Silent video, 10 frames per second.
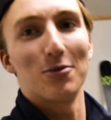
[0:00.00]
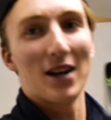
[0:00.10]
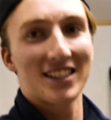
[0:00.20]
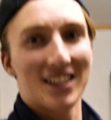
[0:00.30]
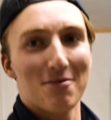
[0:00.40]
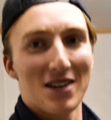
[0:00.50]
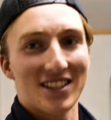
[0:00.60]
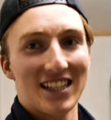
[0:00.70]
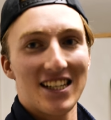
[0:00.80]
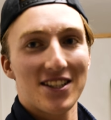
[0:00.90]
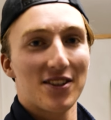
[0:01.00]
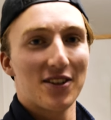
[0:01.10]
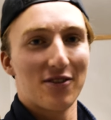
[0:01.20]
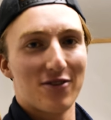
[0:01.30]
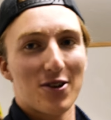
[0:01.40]
waxing my skis
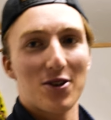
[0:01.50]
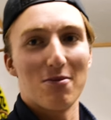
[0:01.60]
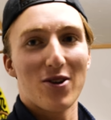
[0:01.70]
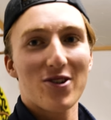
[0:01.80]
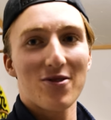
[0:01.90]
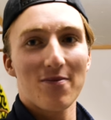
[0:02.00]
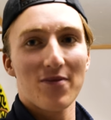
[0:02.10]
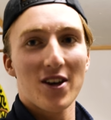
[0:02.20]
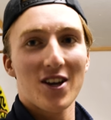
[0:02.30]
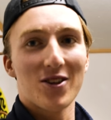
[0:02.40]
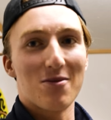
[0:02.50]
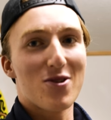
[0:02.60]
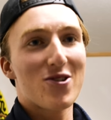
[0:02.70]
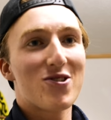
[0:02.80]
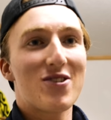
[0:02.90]
for tomorrow.
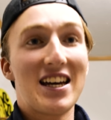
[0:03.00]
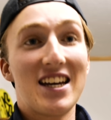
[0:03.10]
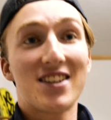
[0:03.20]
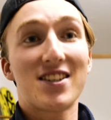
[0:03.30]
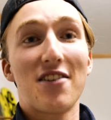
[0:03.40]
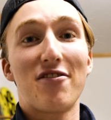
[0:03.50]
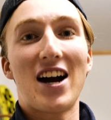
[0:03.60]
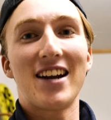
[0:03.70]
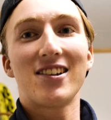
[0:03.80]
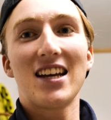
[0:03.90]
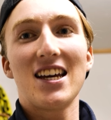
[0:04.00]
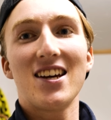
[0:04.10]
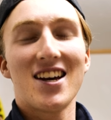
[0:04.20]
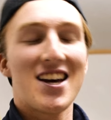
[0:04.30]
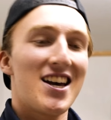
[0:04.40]
Tomorrow is final
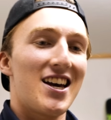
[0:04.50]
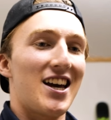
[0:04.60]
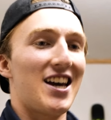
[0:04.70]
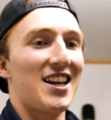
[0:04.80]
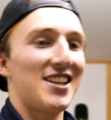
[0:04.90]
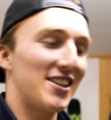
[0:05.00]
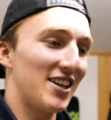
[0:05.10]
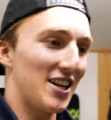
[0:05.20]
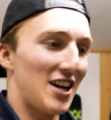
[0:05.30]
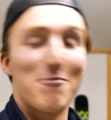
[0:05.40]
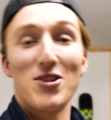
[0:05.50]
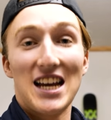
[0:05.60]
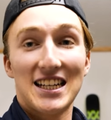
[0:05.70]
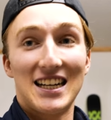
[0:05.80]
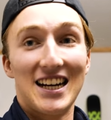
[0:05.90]
day and I'm really
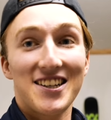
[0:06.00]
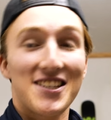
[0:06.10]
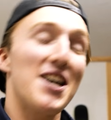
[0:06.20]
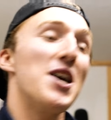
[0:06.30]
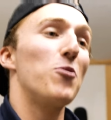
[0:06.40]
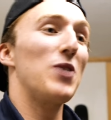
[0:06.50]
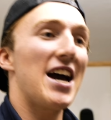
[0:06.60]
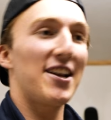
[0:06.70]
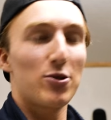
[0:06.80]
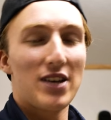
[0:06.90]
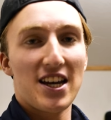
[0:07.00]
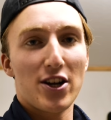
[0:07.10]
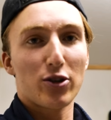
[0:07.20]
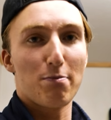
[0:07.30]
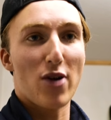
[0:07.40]
excited. We had today
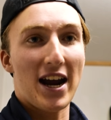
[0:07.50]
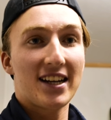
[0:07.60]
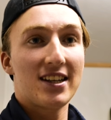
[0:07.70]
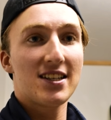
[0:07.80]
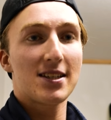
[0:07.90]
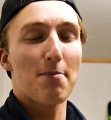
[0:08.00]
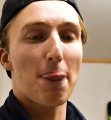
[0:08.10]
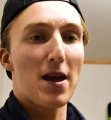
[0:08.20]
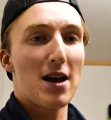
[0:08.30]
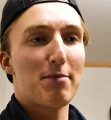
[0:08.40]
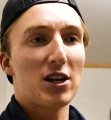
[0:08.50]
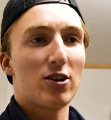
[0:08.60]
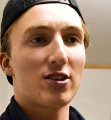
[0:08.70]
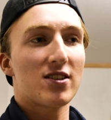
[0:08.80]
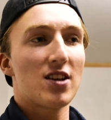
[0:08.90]
another practice, and
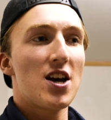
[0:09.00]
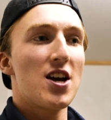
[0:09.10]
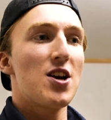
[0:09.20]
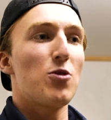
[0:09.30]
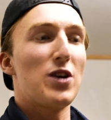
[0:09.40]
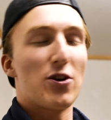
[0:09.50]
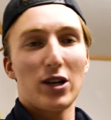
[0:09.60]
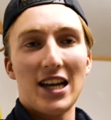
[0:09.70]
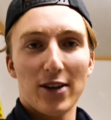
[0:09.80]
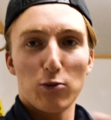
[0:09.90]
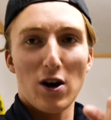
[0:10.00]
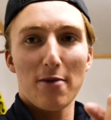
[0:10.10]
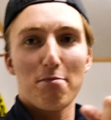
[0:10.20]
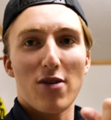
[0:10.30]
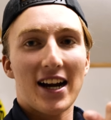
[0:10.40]
because we only had
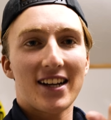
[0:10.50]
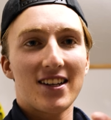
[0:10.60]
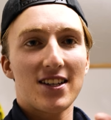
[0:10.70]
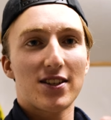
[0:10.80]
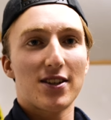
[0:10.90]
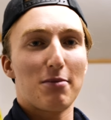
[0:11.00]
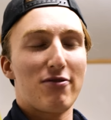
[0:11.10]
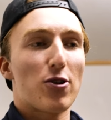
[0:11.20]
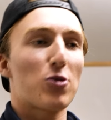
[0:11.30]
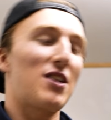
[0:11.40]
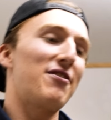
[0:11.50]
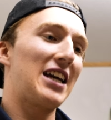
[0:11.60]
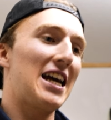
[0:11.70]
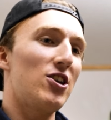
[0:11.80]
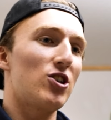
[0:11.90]
one practice before
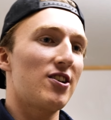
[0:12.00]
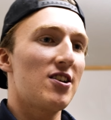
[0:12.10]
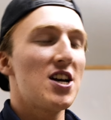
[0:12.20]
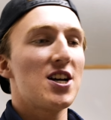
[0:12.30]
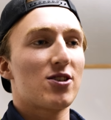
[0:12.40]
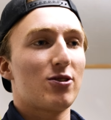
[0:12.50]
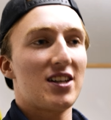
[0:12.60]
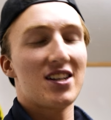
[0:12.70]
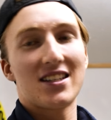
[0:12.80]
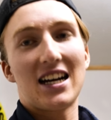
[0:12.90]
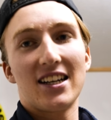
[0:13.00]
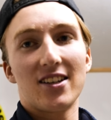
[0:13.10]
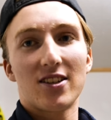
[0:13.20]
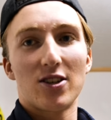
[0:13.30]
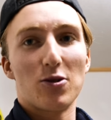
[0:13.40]
qualification, so they decided
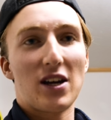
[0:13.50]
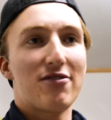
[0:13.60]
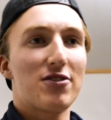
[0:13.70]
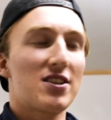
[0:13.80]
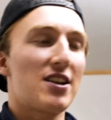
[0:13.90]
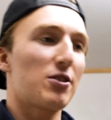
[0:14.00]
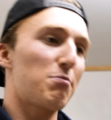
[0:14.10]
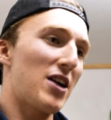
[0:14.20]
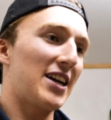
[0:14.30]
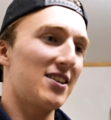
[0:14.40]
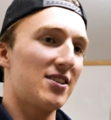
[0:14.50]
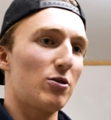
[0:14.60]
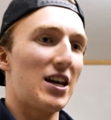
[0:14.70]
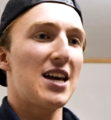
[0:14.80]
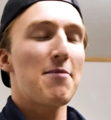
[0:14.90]
to give us another practice
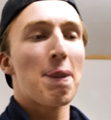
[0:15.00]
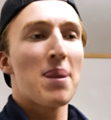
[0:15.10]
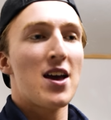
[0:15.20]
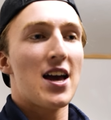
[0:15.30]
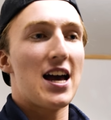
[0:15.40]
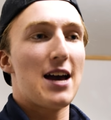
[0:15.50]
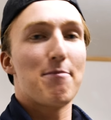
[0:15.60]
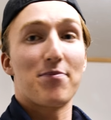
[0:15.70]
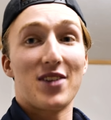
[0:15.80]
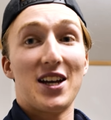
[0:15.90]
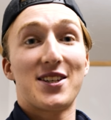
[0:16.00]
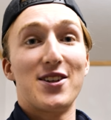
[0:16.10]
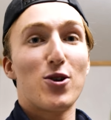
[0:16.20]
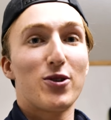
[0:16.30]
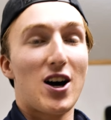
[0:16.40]
today. And it
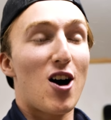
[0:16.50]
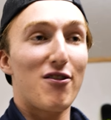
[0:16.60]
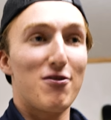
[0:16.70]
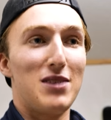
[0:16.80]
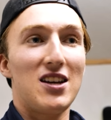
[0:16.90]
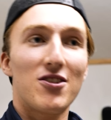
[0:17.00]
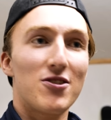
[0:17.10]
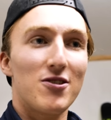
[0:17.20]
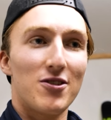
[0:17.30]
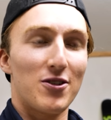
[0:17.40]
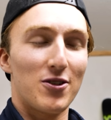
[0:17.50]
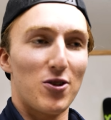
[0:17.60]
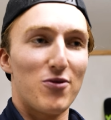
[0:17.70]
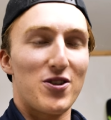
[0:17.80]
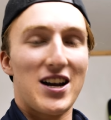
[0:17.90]
snowed a half a meter
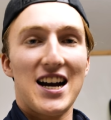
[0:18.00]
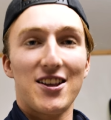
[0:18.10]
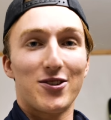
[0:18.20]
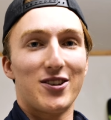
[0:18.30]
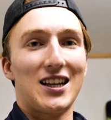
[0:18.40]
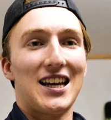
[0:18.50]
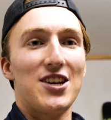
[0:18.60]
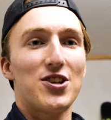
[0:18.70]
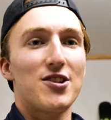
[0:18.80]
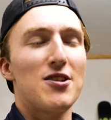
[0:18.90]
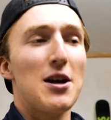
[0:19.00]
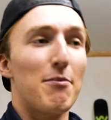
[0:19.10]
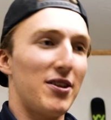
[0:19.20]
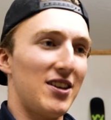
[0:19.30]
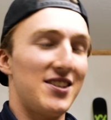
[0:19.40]
overnight on the glacier,
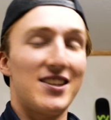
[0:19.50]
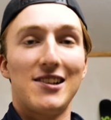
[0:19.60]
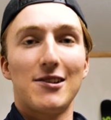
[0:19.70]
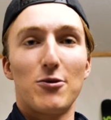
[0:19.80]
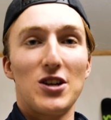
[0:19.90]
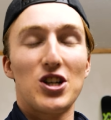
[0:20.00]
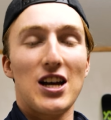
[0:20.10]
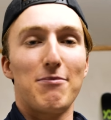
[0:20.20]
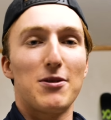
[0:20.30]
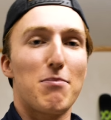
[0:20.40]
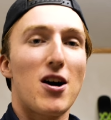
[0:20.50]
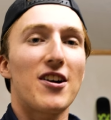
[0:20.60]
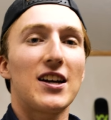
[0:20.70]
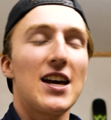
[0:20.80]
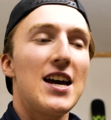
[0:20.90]
but they still reshaped the
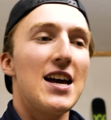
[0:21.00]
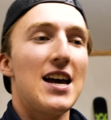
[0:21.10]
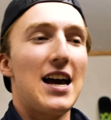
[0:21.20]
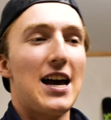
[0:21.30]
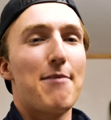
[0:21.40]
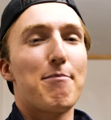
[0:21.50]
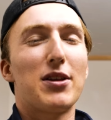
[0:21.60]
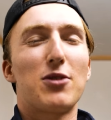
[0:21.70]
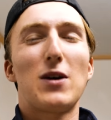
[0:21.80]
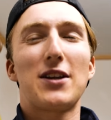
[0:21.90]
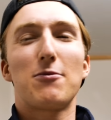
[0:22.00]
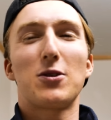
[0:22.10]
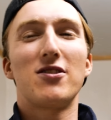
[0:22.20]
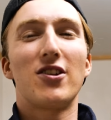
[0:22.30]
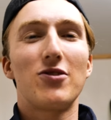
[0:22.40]
park. But the weather
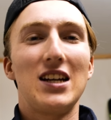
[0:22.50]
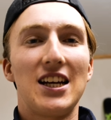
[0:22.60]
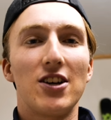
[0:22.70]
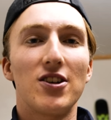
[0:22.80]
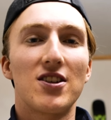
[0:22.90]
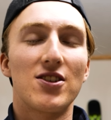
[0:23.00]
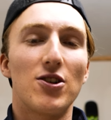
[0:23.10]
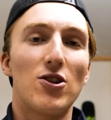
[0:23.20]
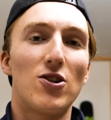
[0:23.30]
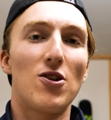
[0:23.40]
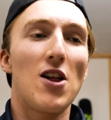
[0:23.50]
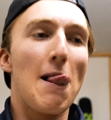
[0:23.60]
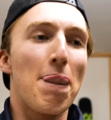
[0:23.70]
was not really good, so